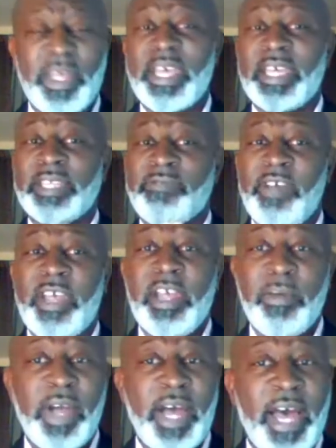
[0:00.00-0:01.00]
It's
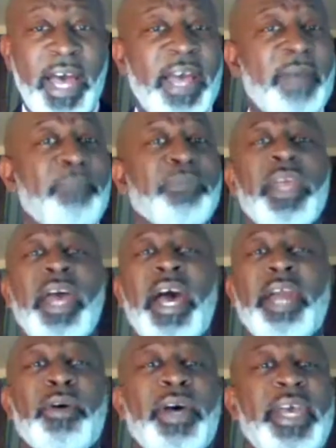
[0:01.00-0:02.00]
very hot. I
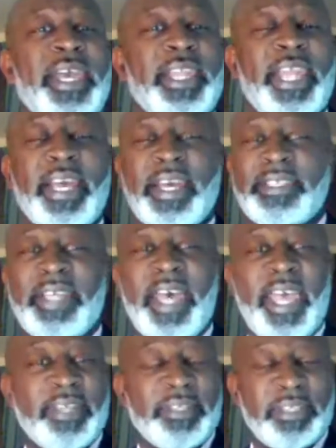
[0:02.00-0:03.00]
know I had, like I said,
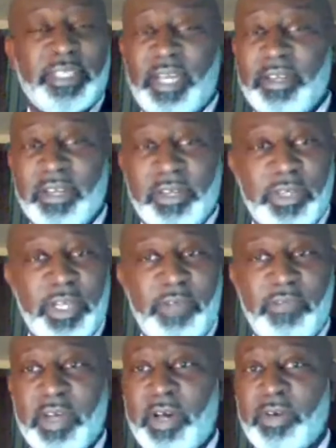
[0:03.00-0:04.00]
I had some technical
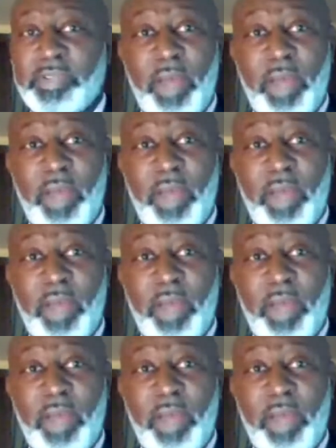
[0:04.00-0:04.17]
difficulty.